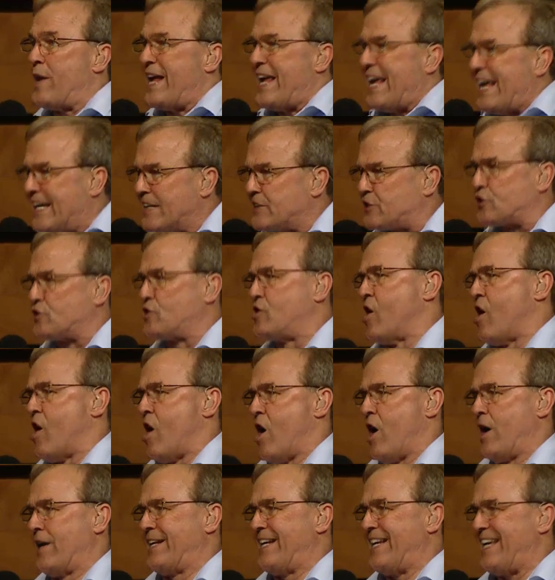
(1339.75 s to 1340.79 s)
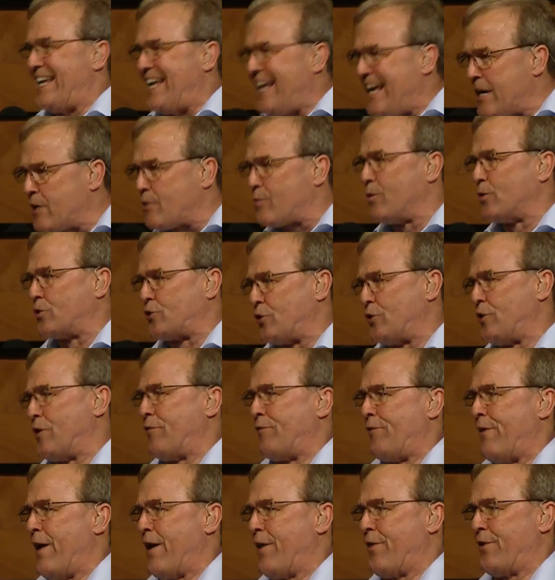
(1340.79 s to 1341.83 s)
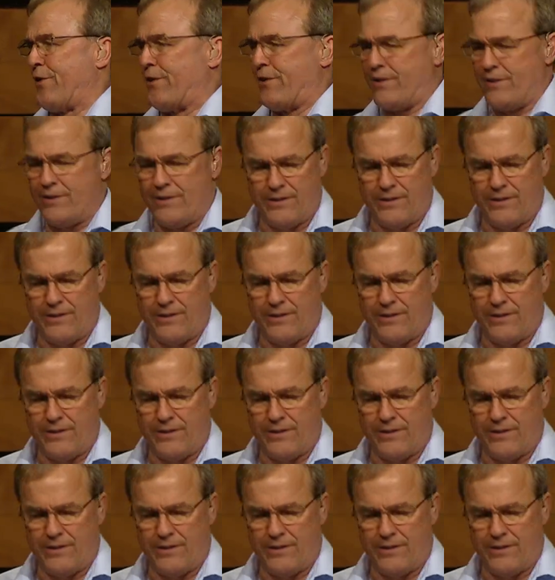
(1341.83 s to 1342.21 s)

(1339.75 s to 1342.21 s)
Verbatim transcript: is God, equal to the Father.